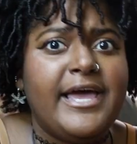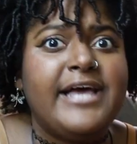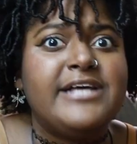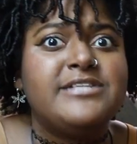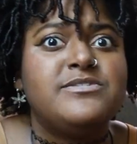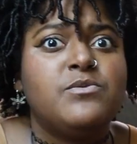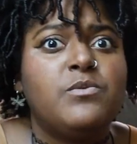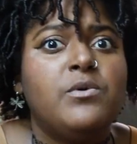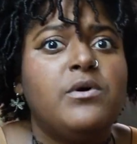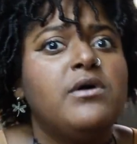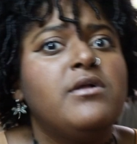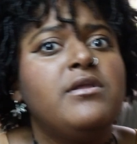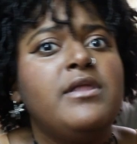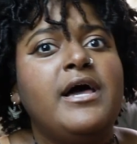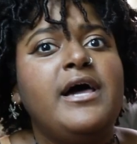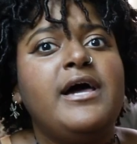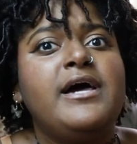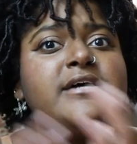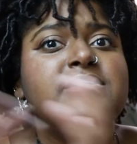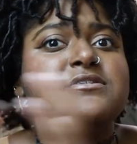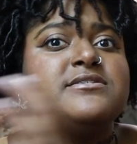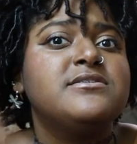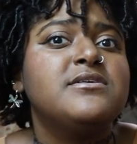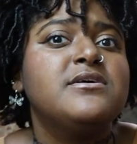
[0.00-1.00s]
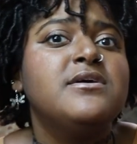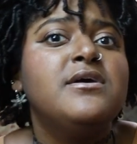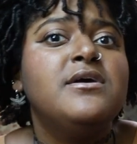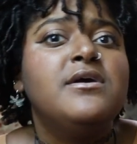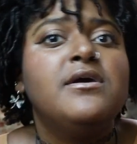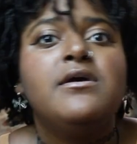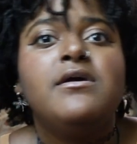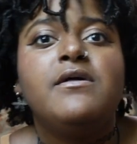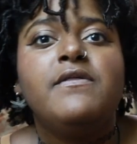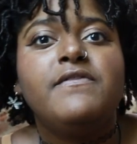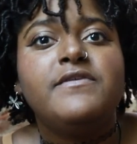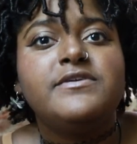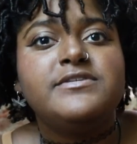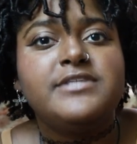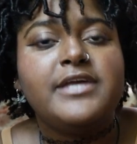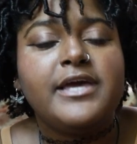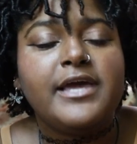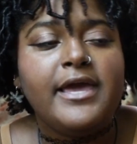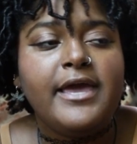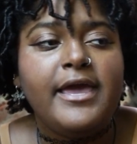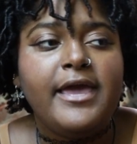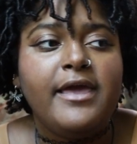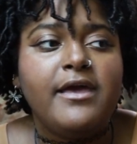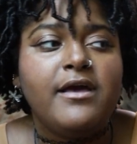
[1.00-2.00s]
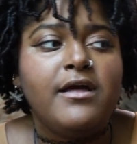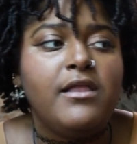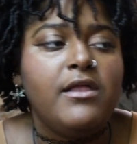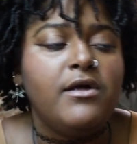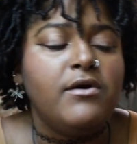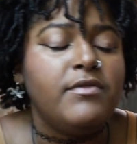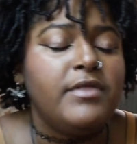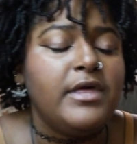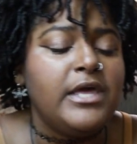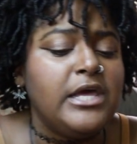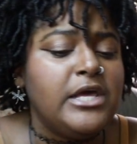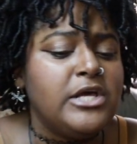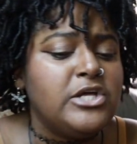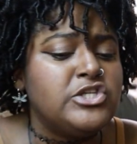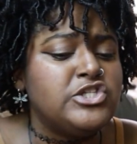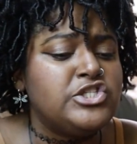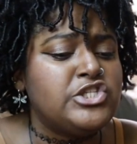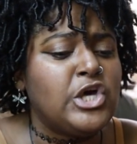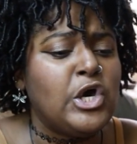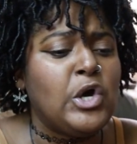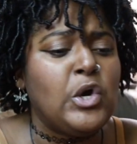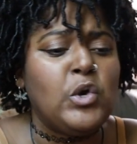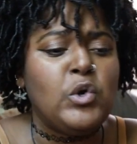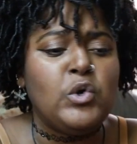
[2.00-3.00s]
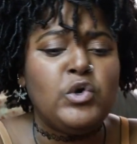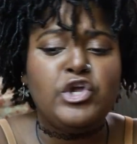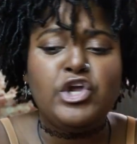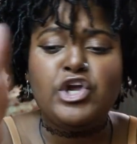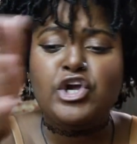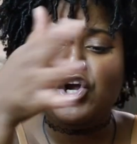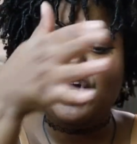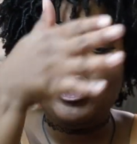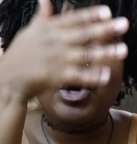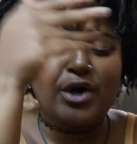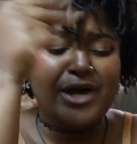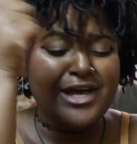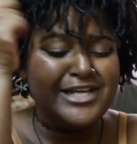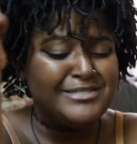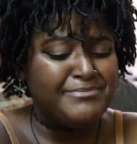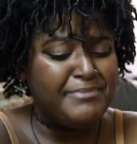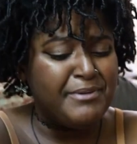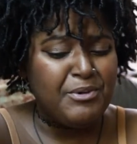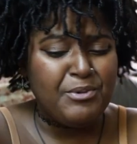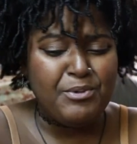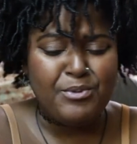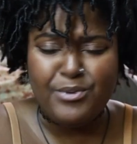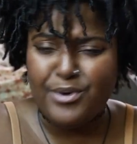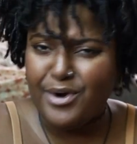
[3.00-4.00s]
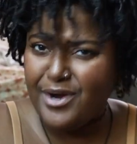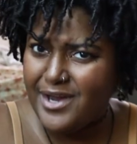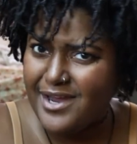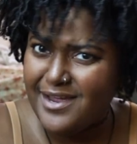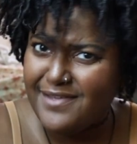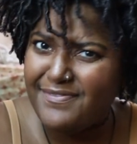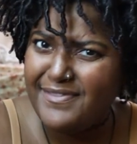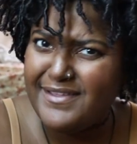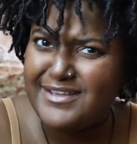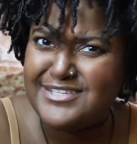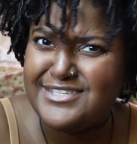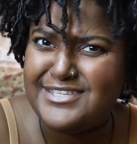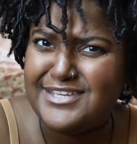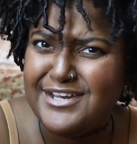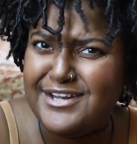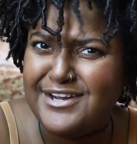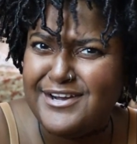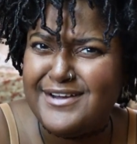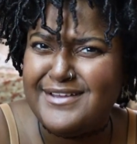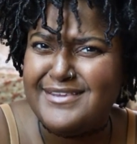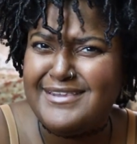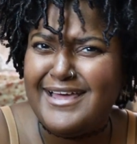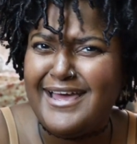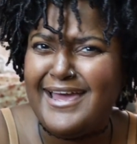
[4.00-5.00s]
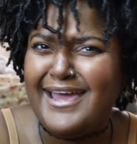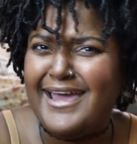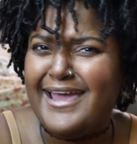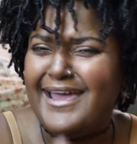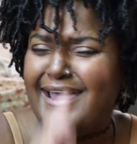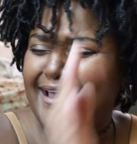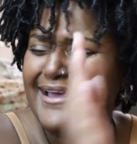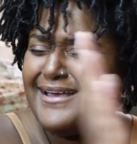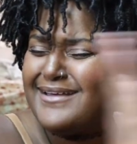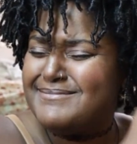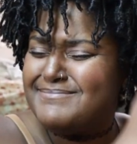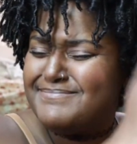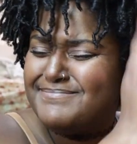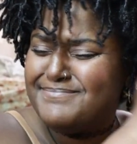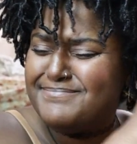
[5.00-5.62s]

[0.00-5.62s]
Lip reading: as well as the secondhand clothing. So your girl has been working this year. Like,